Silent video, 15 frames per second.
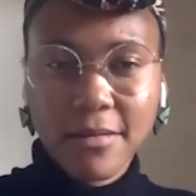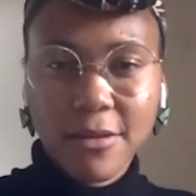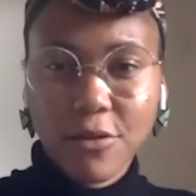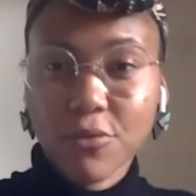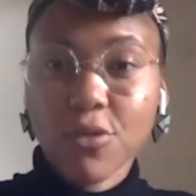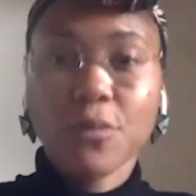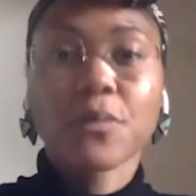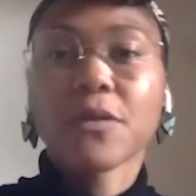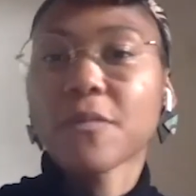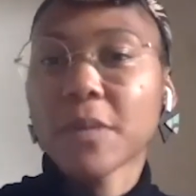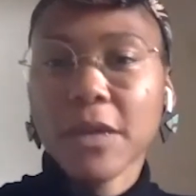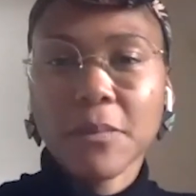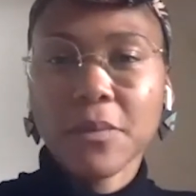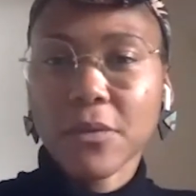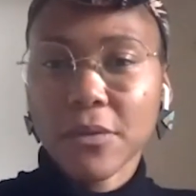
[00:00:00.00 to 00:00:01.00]
the group of
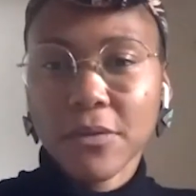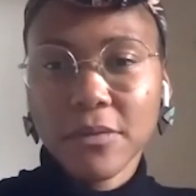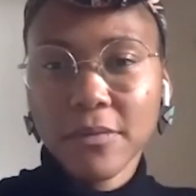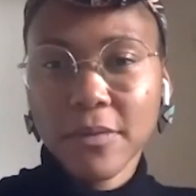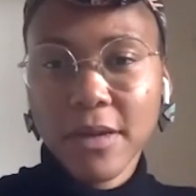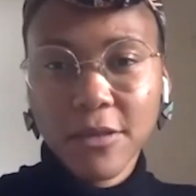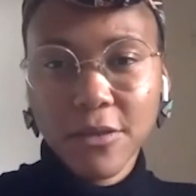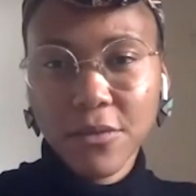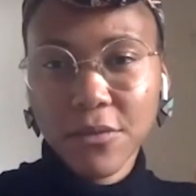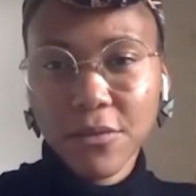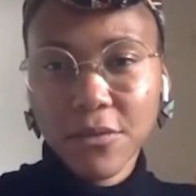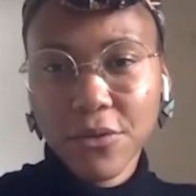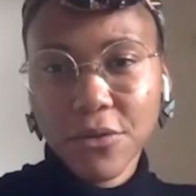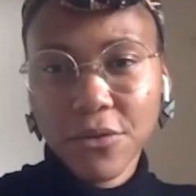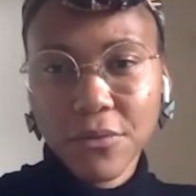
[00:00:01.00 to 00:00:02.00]
people in
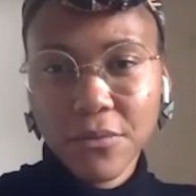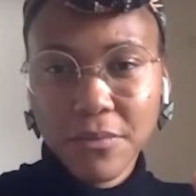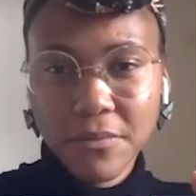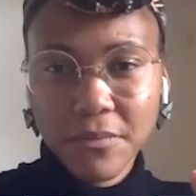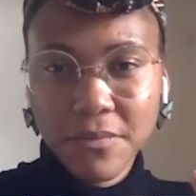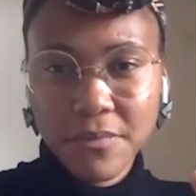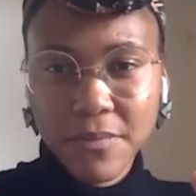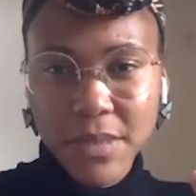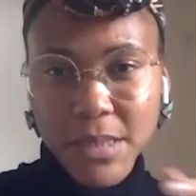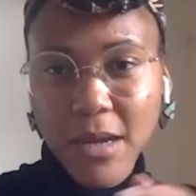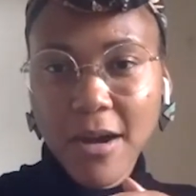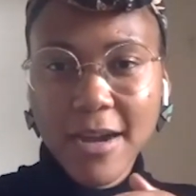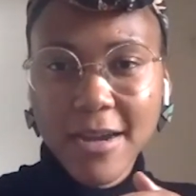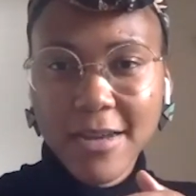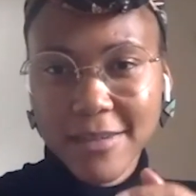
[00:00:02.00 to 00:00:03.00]
the room
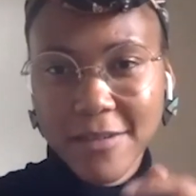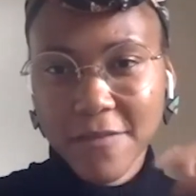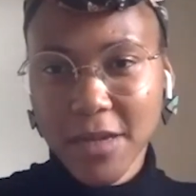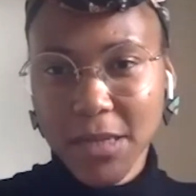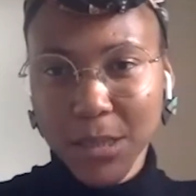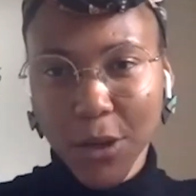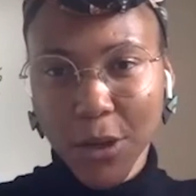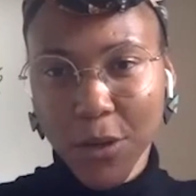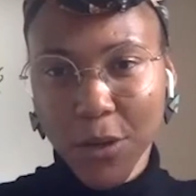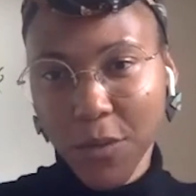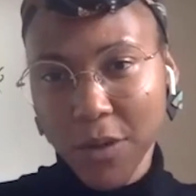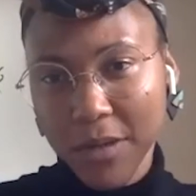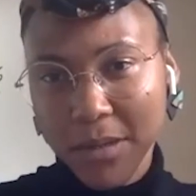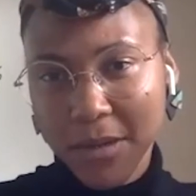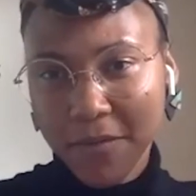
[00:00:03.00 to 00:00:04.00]
decides, if there's no
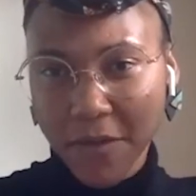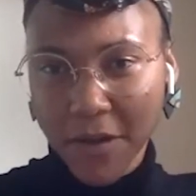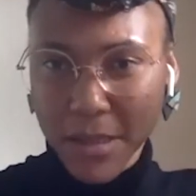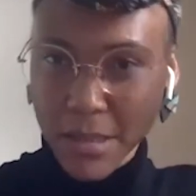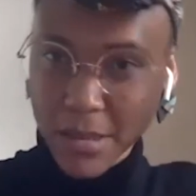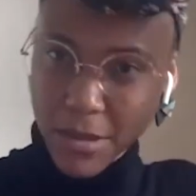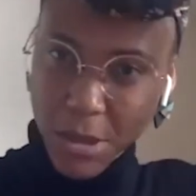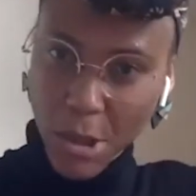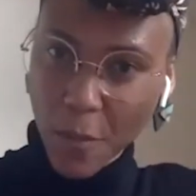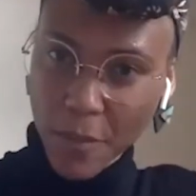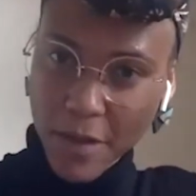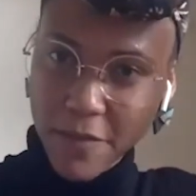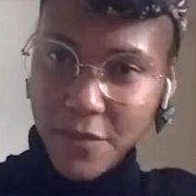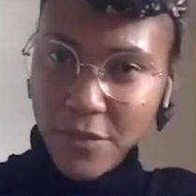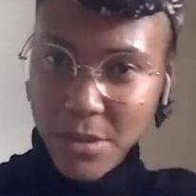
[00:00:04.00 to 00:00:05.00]
one diverse at the top
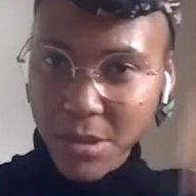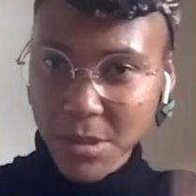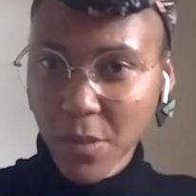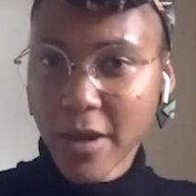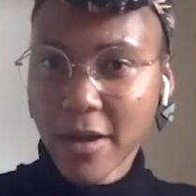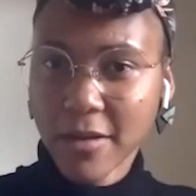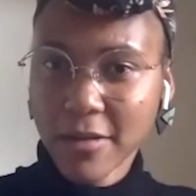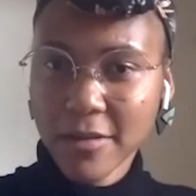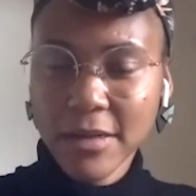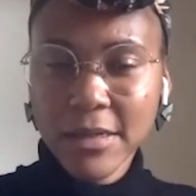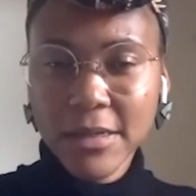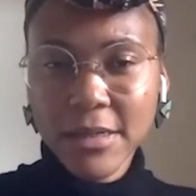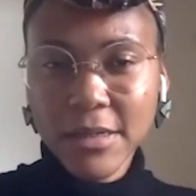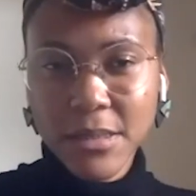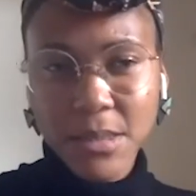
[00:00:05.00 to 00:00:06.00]
levels as well.
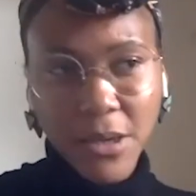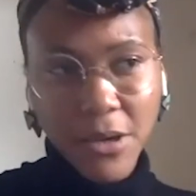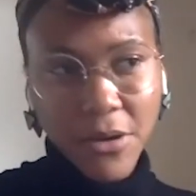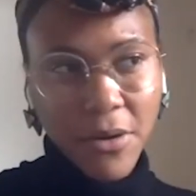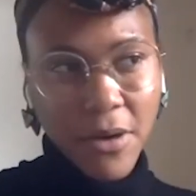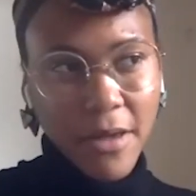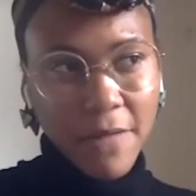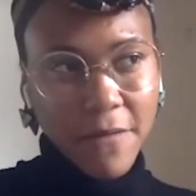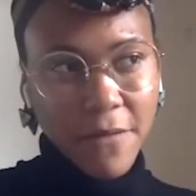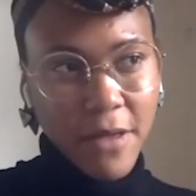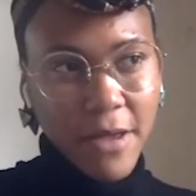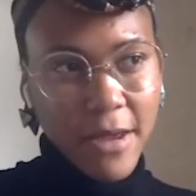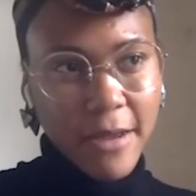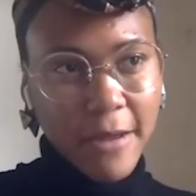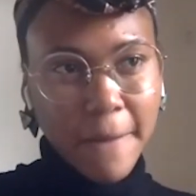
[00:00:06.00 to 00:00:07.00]
So I feel
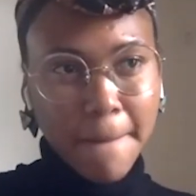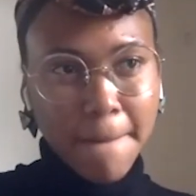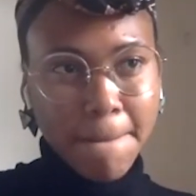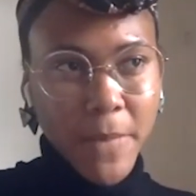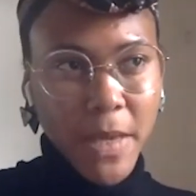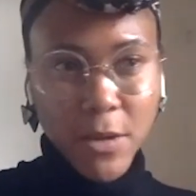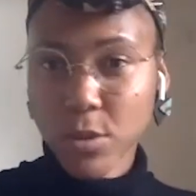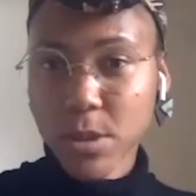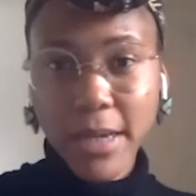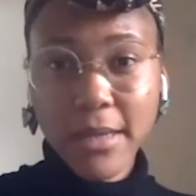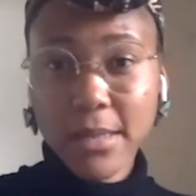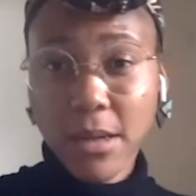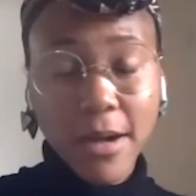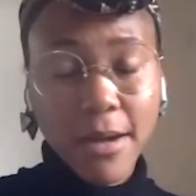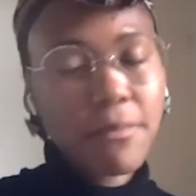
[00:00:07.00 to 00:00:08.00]
like it will take
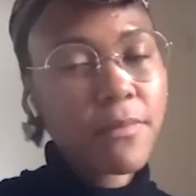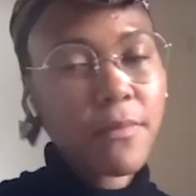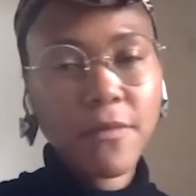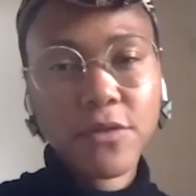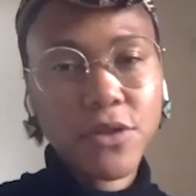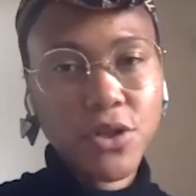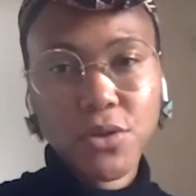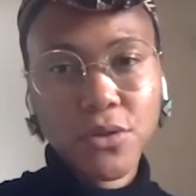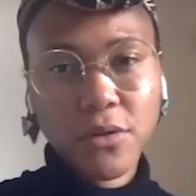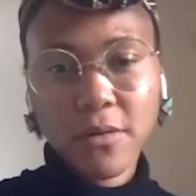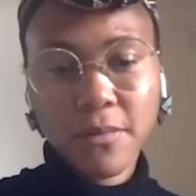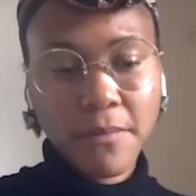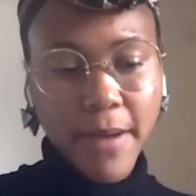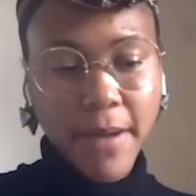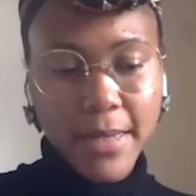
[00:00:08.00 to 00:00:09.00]
time for
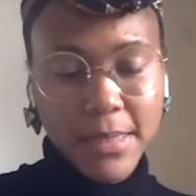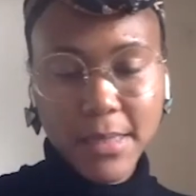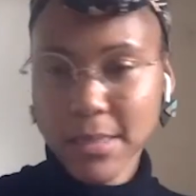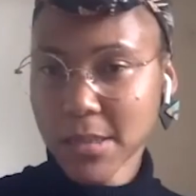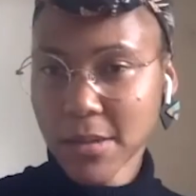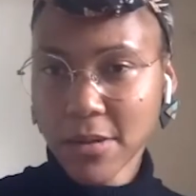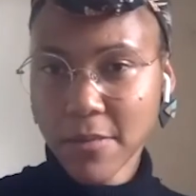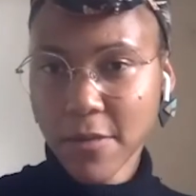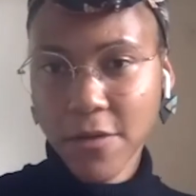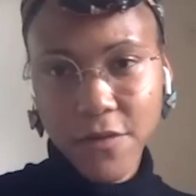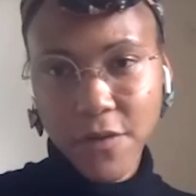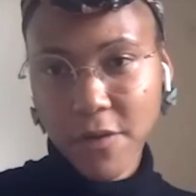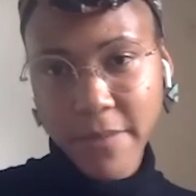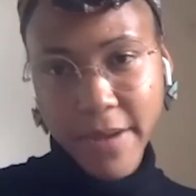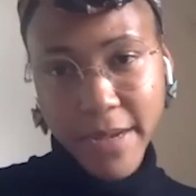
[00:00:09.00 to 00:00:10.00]
sure, masses of
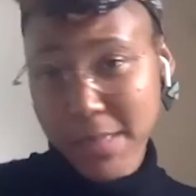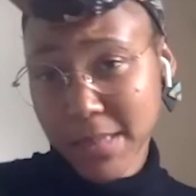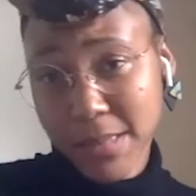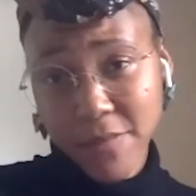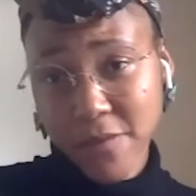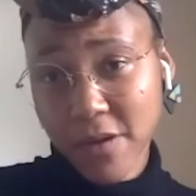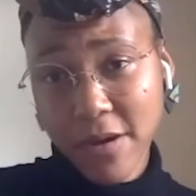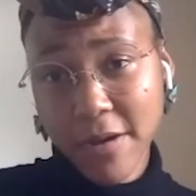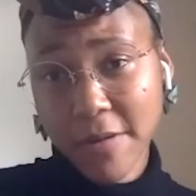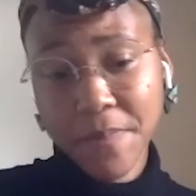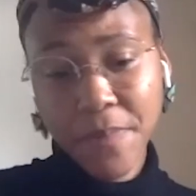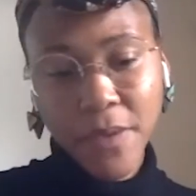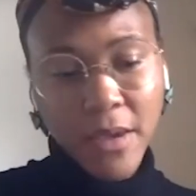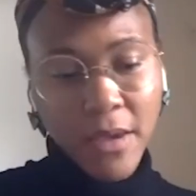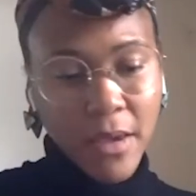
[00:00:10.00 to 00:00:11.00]
time,
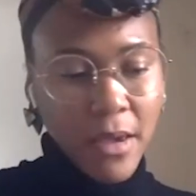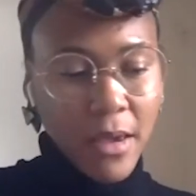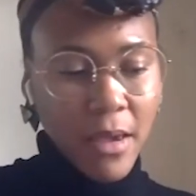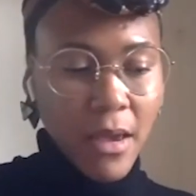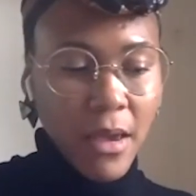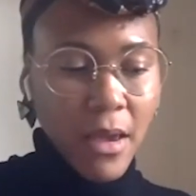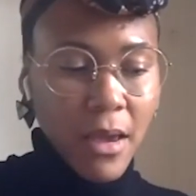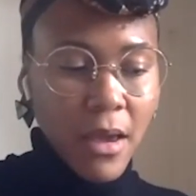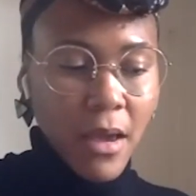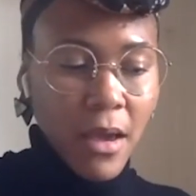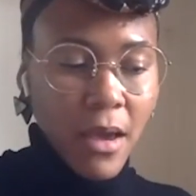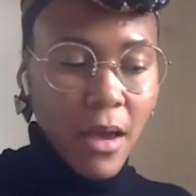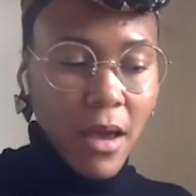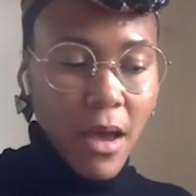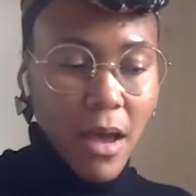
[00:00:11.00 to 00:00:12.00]

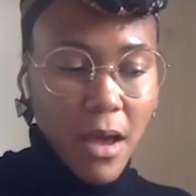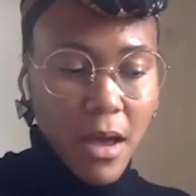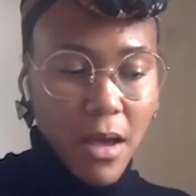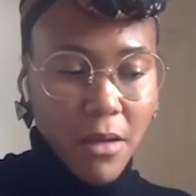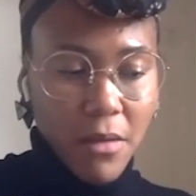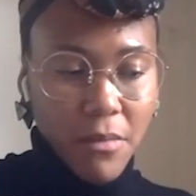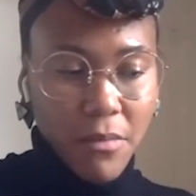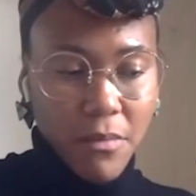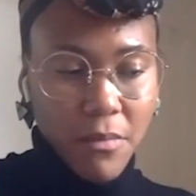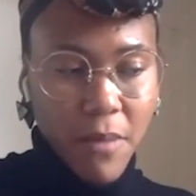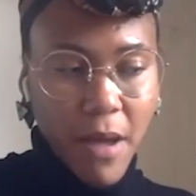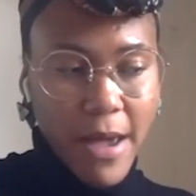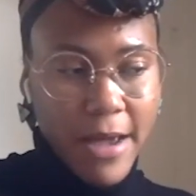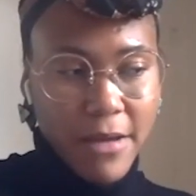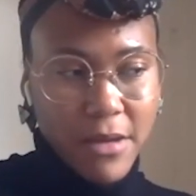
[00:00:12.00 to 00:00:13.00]
but
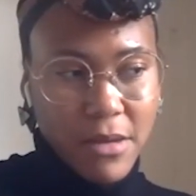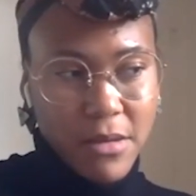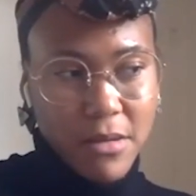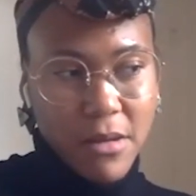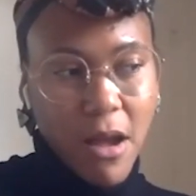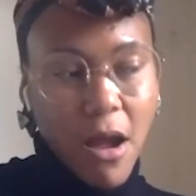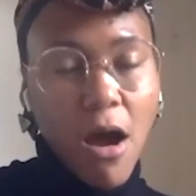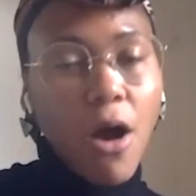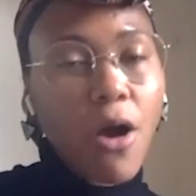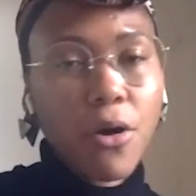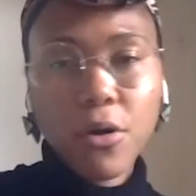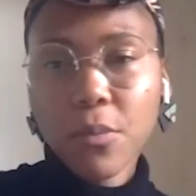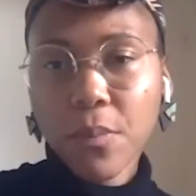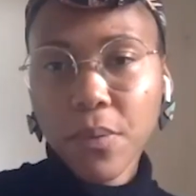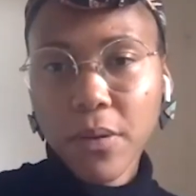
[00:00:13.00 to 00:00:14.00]
I
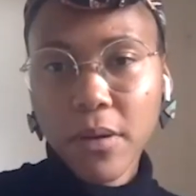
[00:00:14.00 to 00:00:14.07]
hope